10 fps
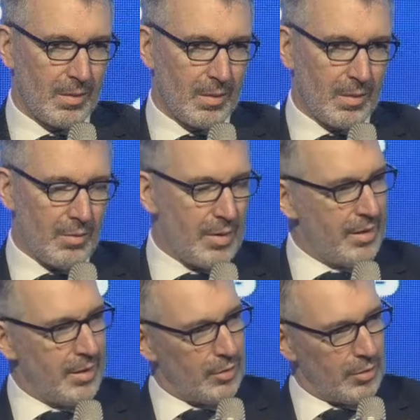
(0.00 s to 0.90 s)

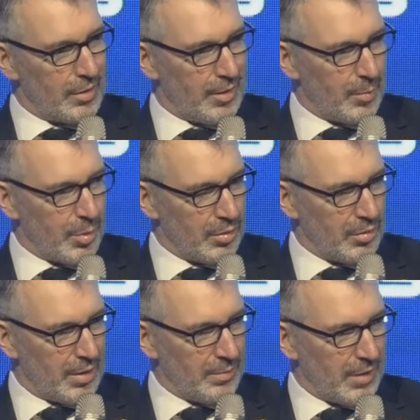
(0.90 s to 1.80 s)
Iranian nuclear
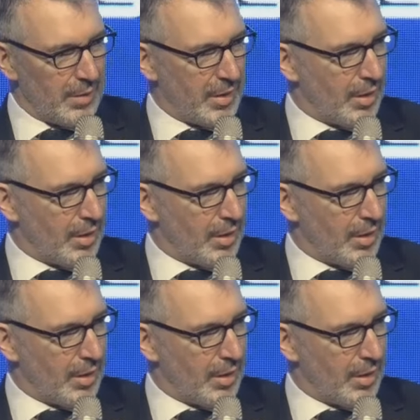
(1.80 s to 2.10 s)
program. I mean,